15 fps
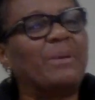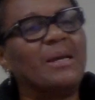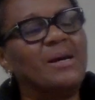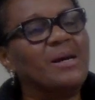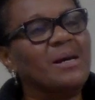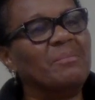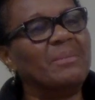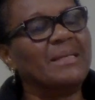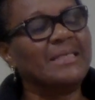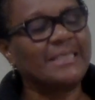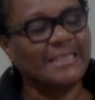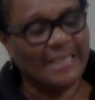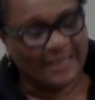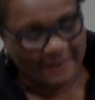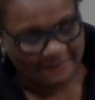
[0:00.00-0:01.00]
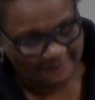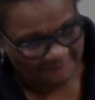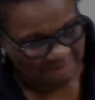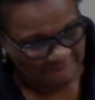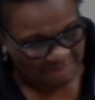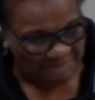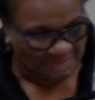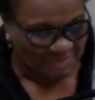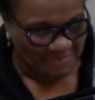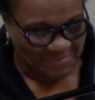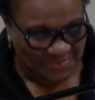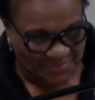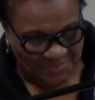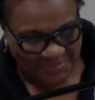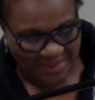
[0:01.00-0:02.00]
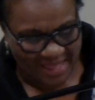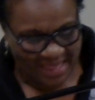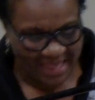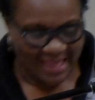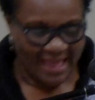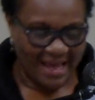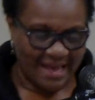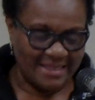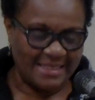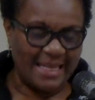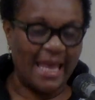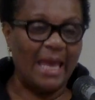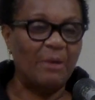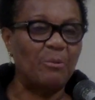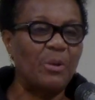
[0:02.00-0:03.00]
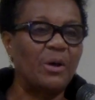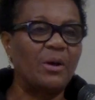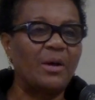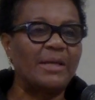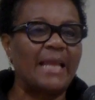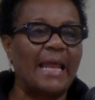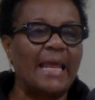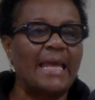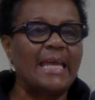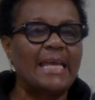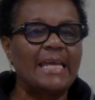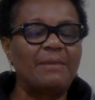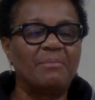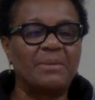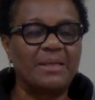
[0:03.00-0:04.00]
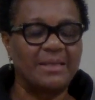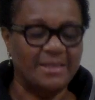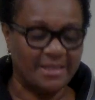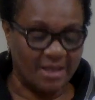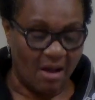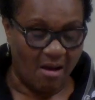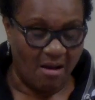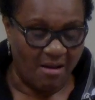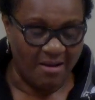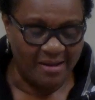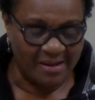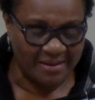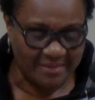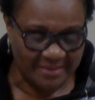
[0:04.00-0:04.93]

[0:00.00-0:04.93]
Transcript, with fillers: be humming stuff. I same word that I even the song.